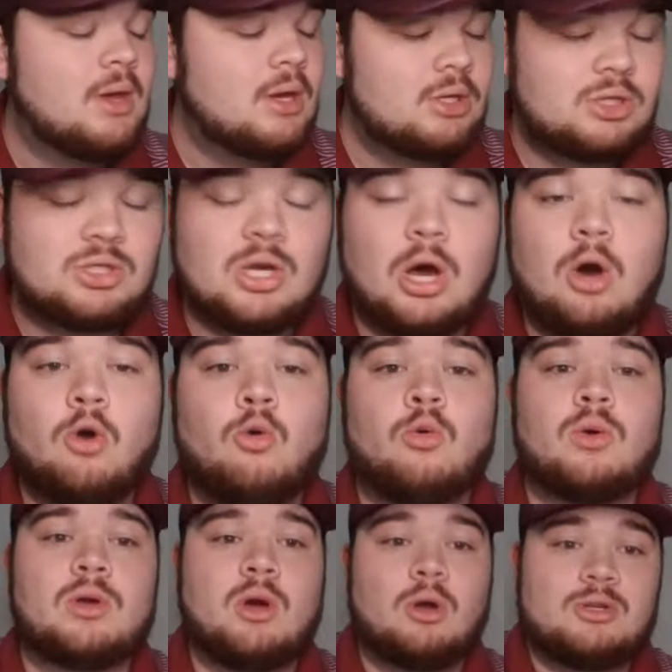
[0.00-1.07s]
So
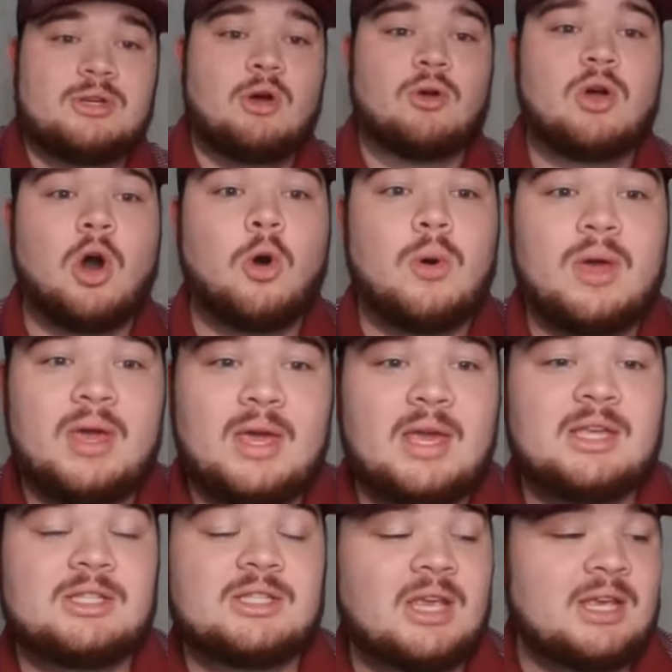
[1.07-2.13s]
Coach Elko
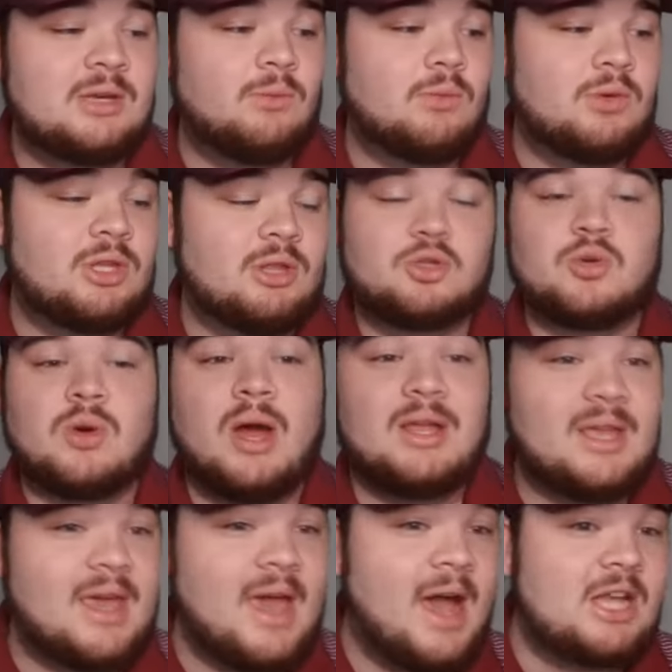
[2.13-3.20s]
is, is you know tried to
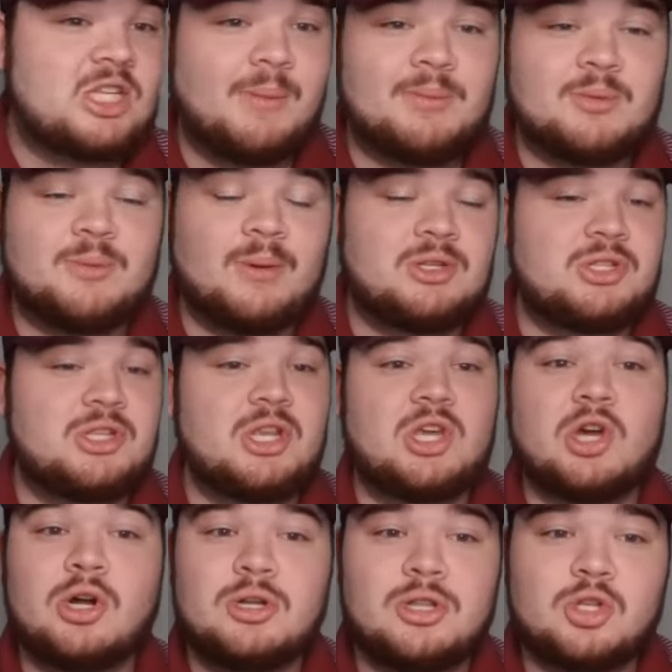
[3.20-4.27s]
catch up as much as he
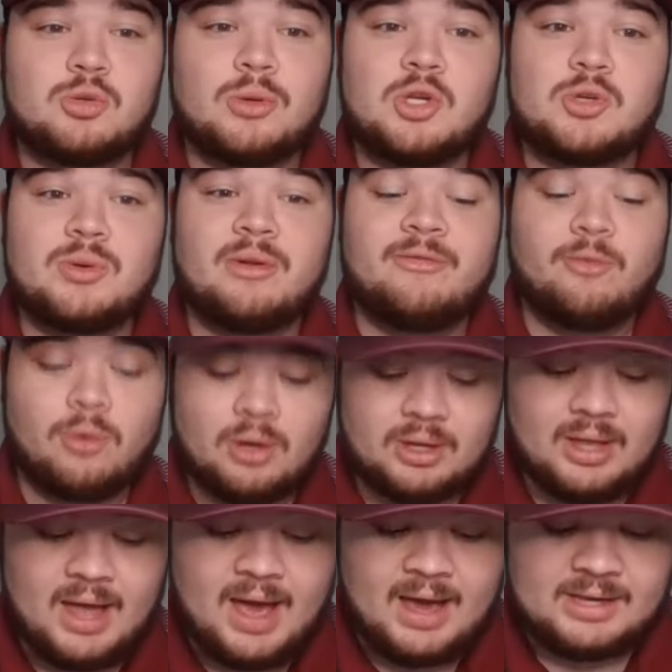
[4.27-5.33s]
could in the 2024
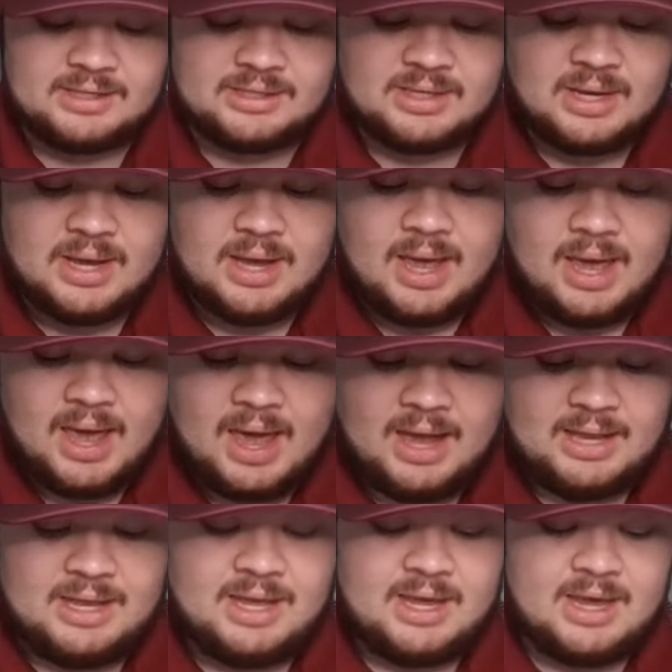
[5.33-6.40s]
class,
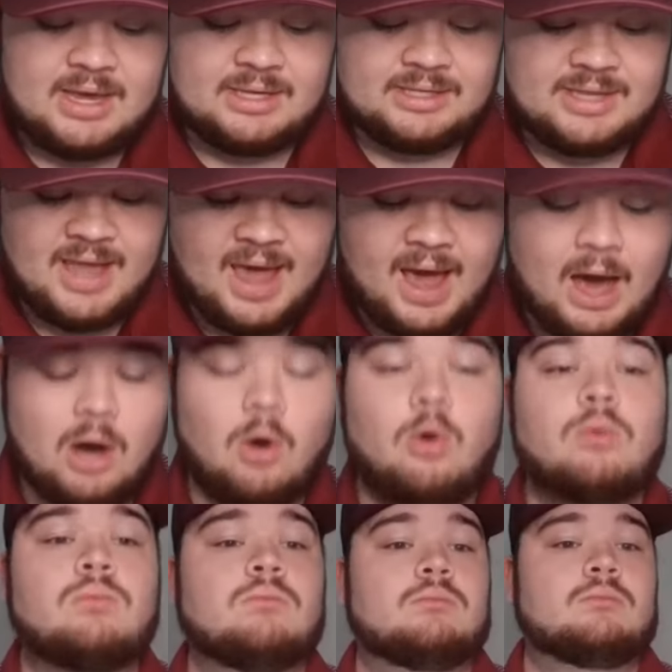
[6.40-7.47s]
and he is now